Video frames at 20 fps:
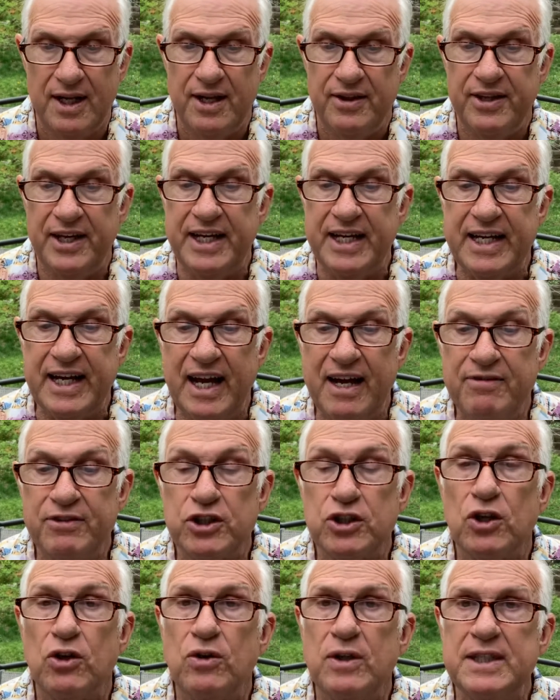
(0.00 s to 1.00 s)
that he gave his
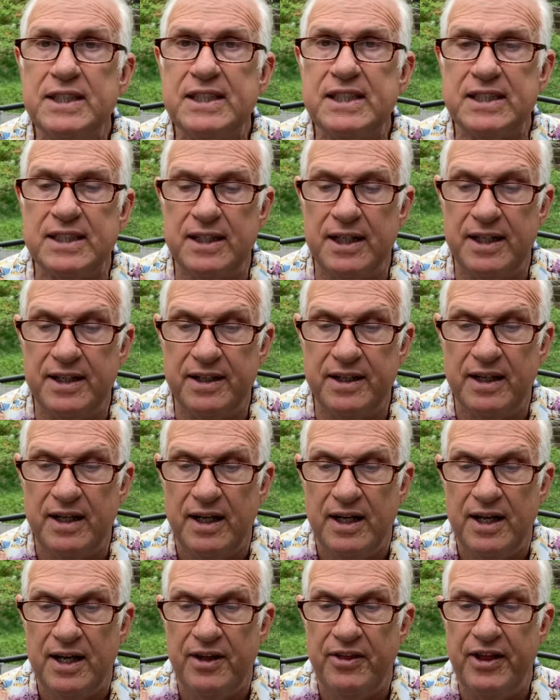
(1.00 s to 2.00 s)
only son
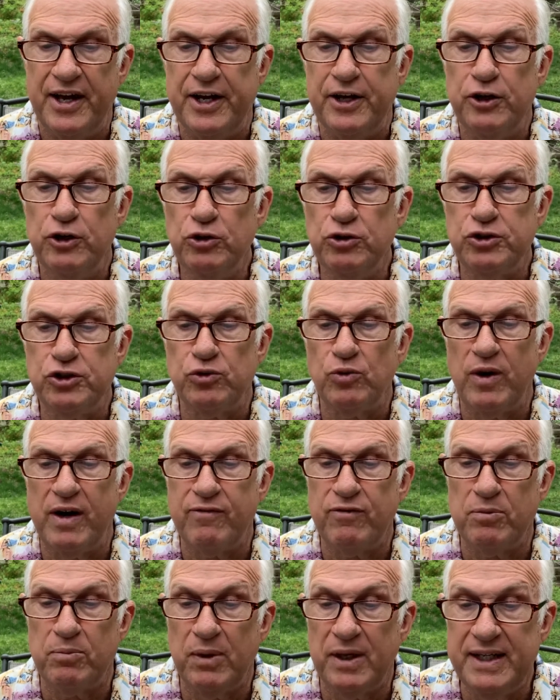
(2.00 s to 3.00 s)
that
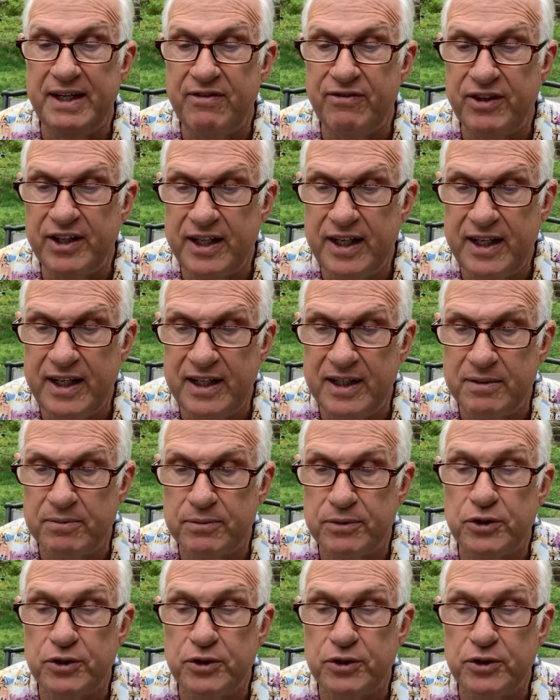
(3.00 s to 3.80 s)
whosoever believeth in him